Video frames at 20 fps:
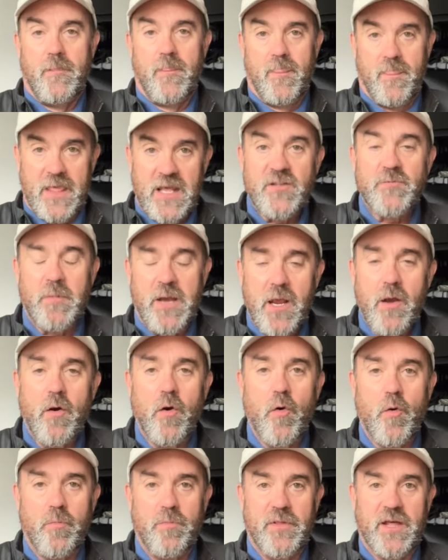That's my
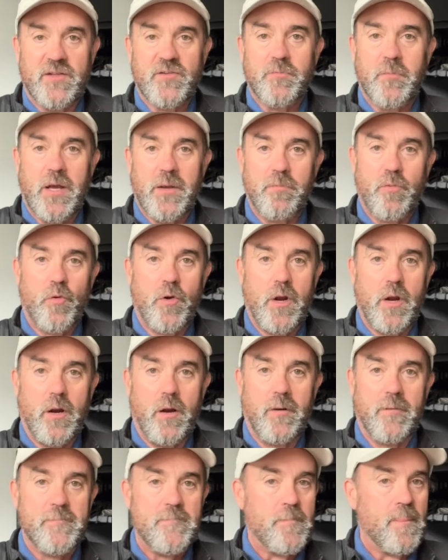hope. That's my prayer.